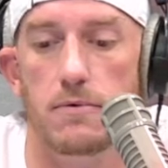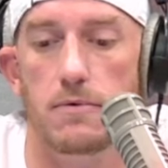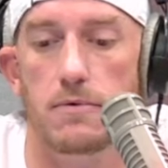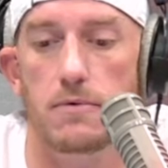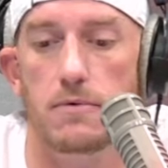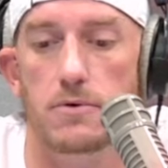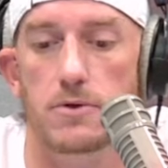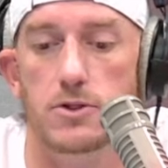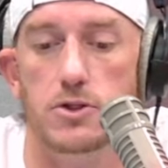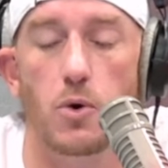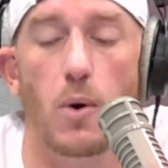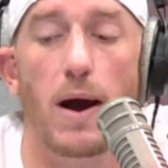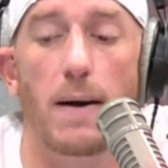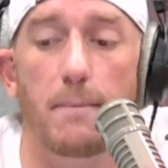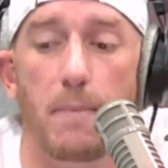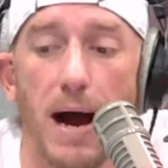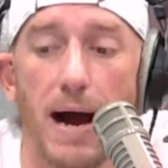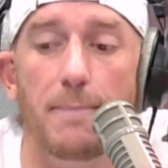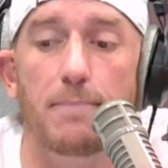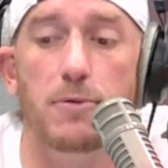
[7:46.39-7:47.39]
So I'm
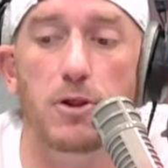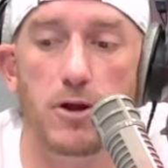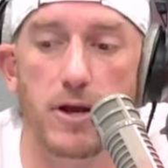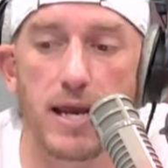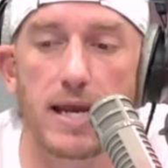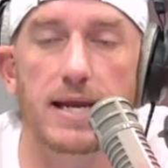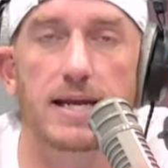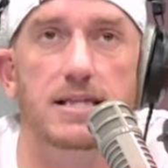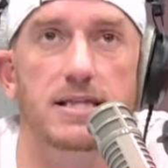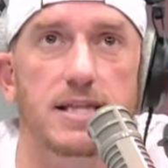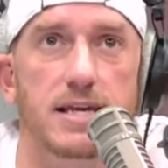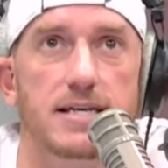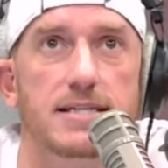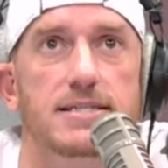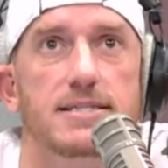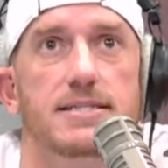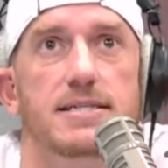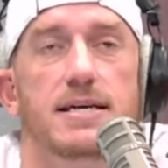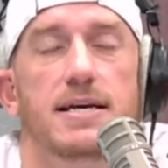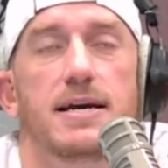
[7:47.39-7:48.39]
I'm looking at
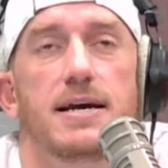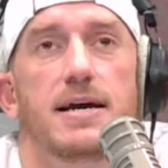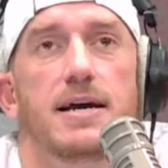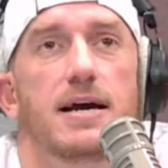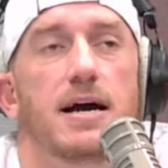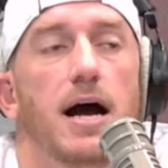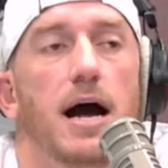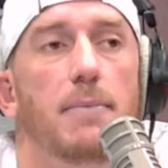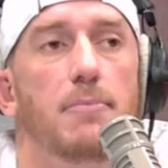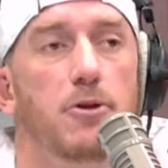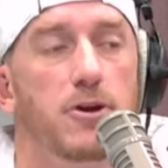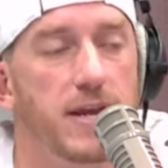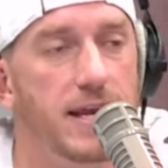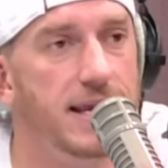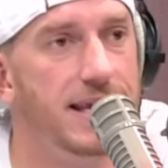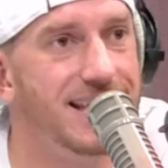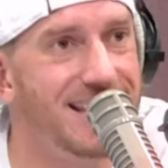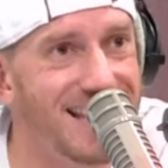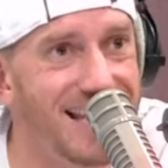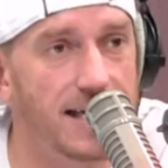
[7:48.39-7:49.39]
this. I'm looking
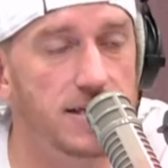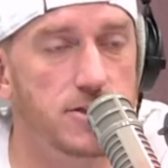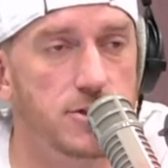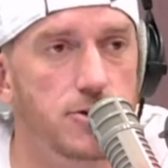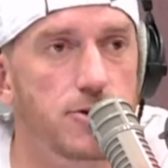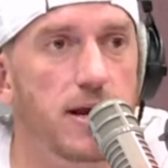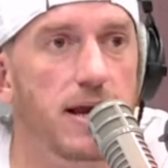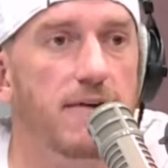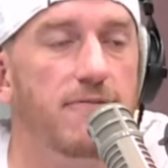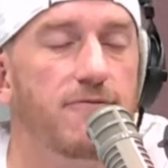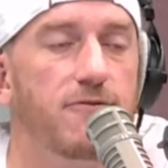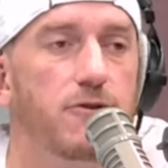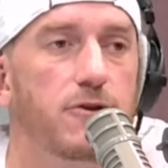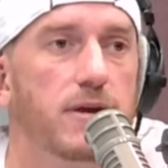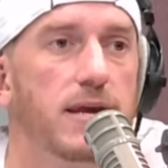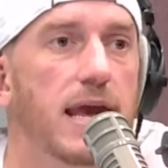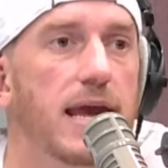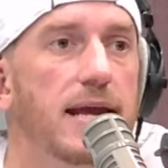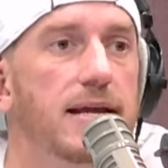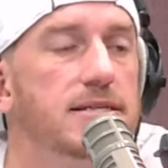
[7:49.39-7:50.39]
at yesterday for the
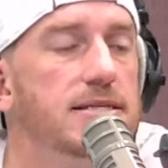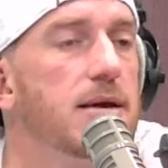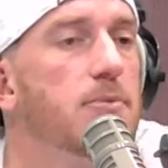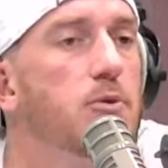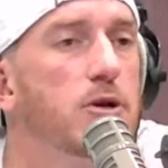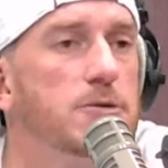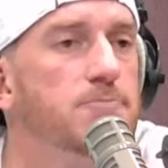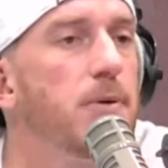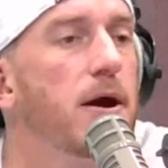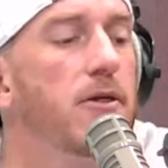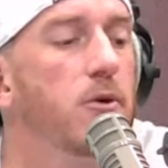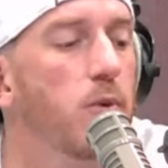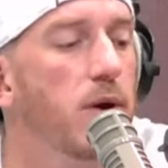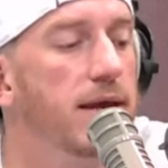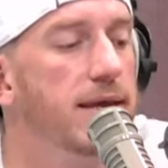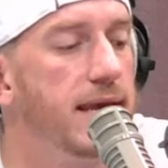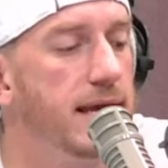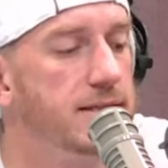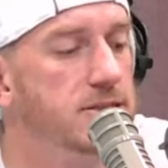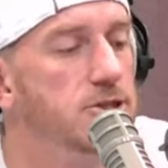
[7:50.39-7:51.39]
Canes, and which, by the way,
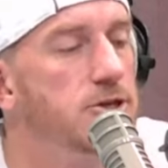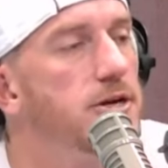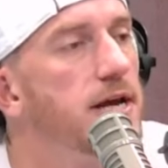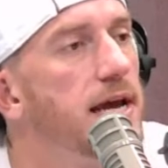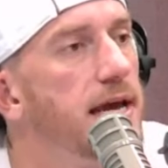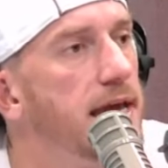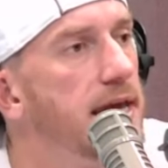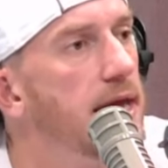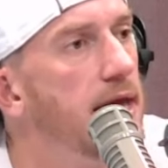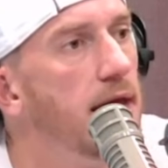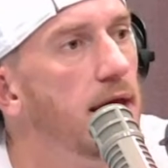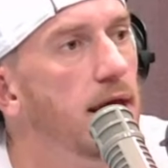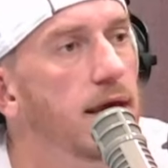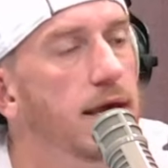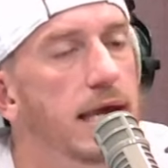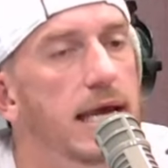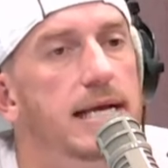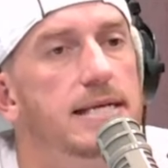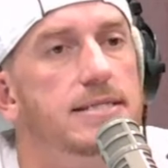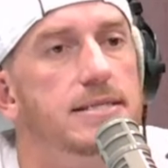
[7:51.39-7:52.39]
yesterday
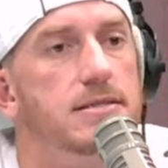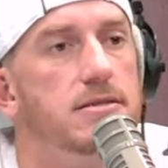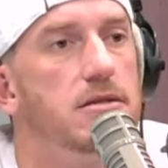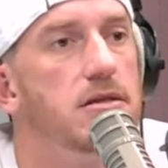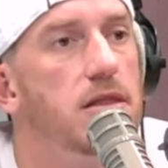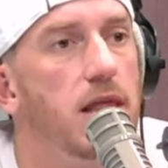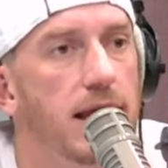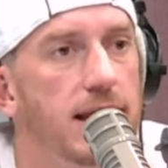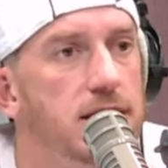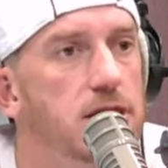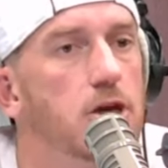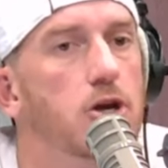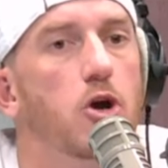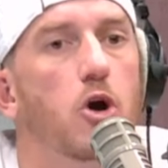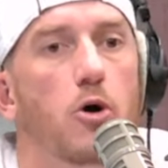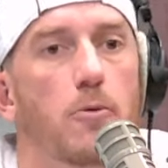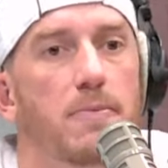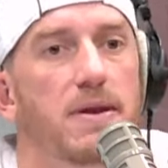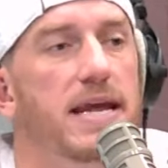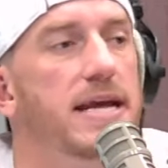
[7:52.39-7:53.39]
is like the
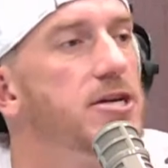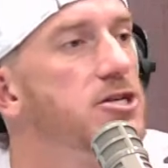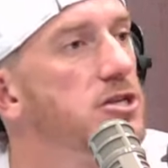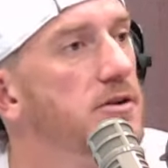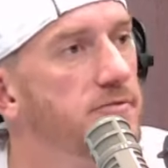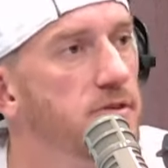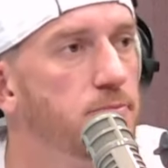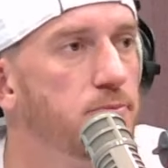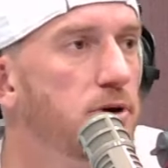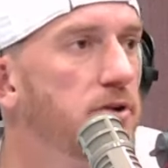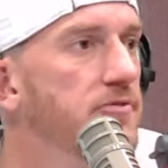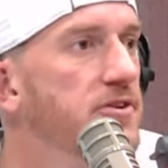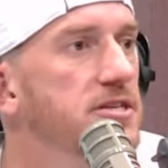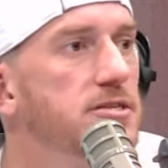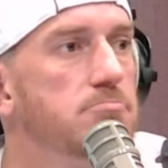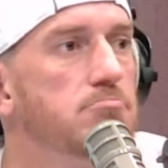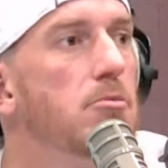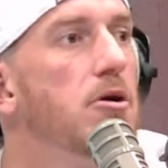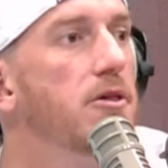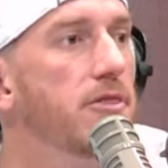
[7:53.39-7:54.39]
culmination of the previous
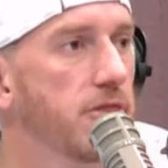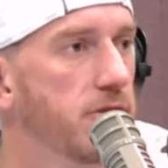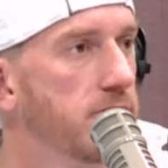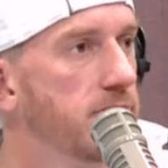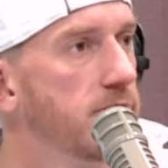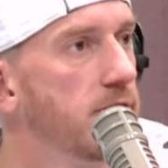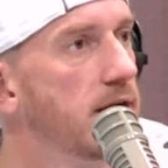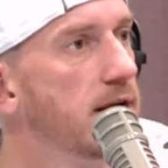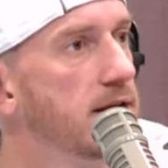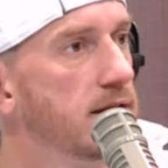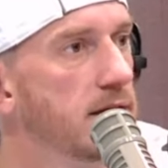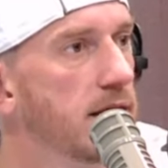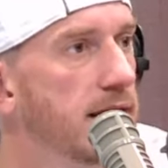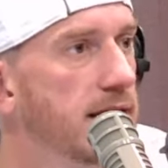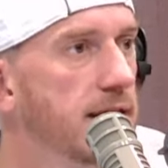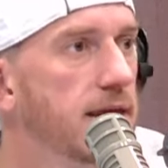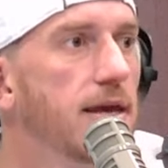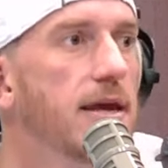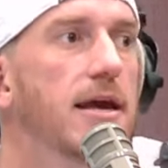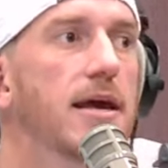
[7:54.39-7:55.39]
month, right?
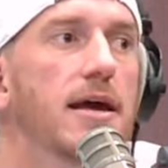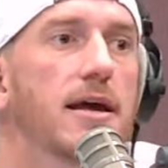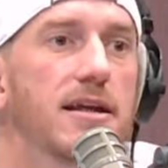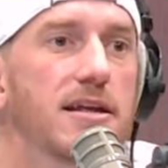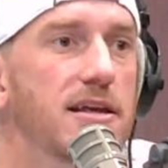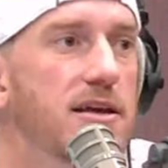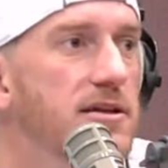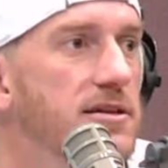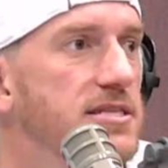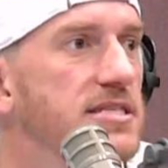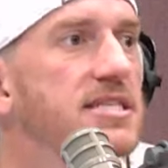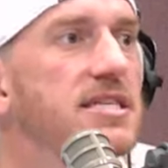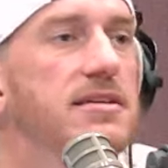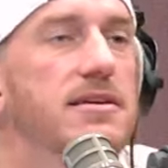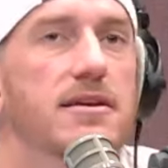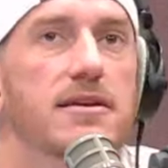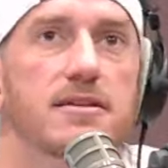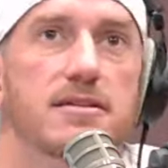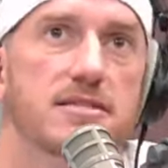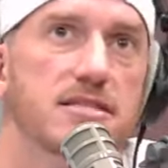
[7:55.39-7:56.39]
Like, yes,
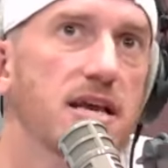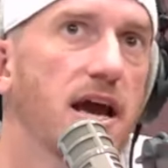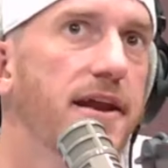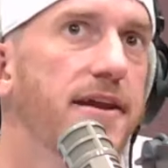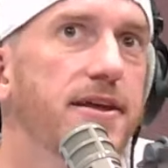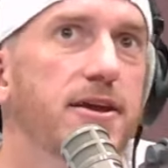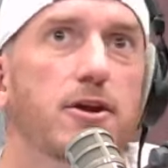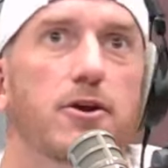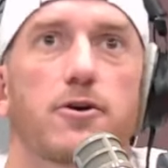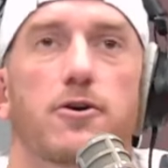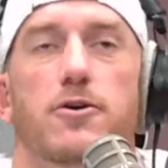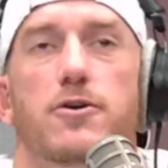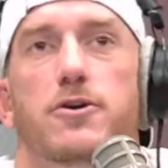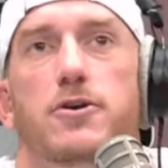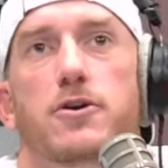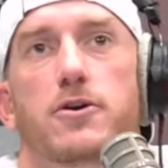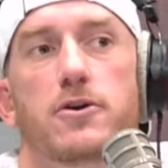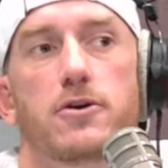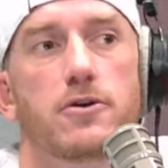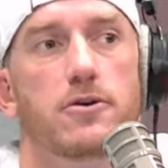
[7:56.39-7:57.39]
is signing your
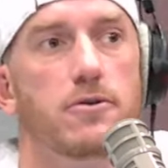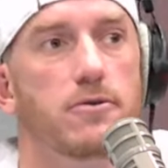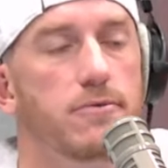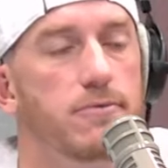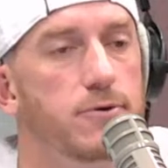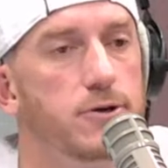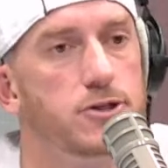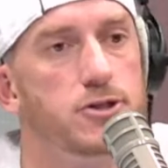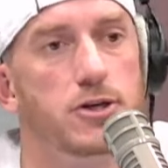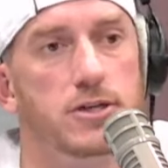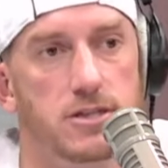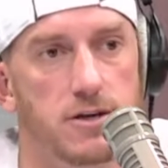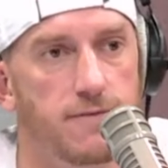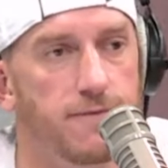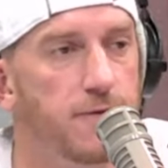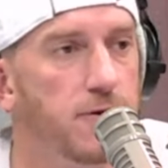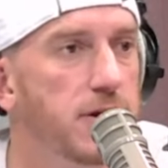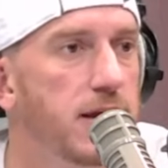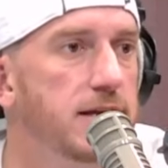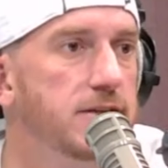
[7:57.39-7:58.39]
your
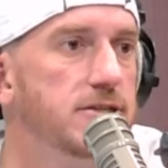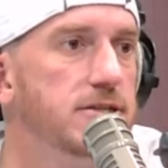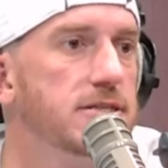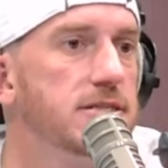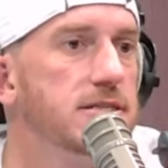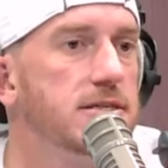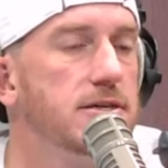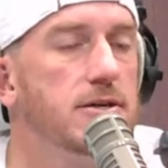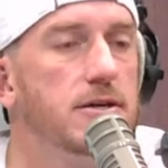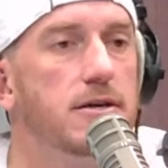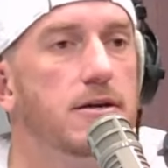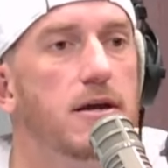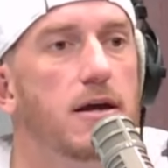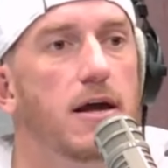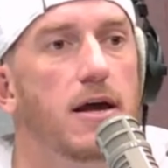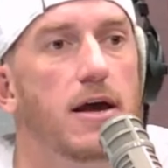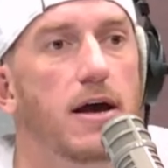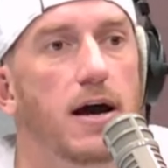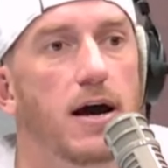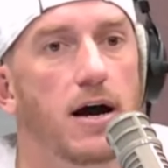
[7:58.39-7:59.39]
restricted free agents to
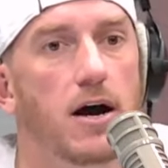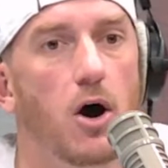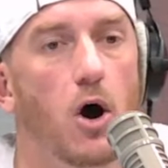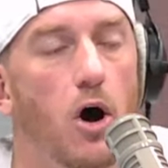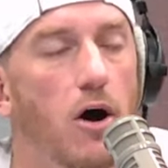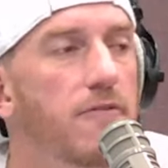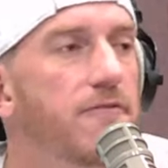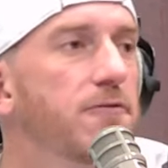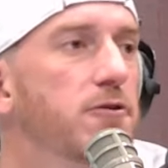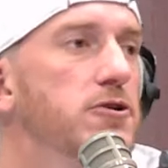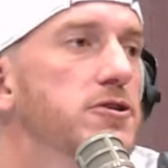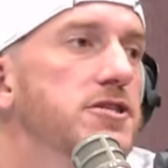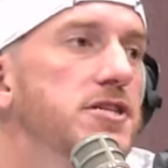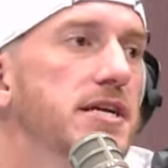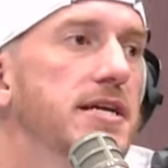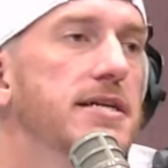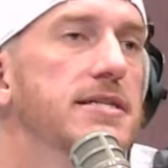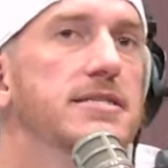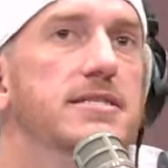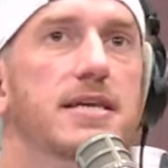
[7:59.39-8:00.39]
uh, offer
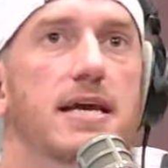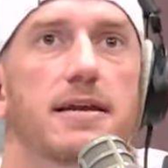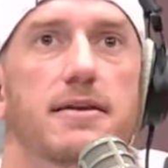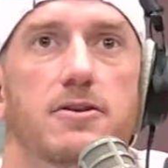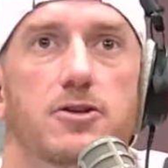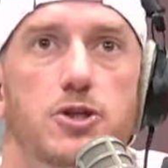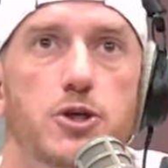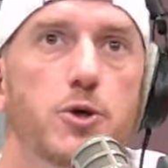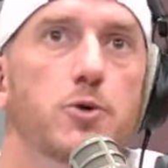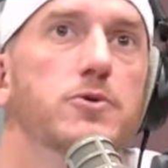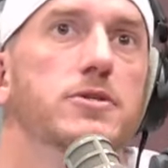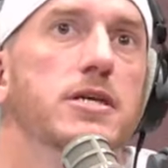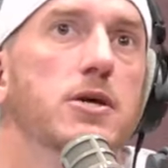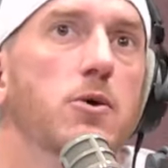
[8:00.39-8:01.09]
sheets and choosing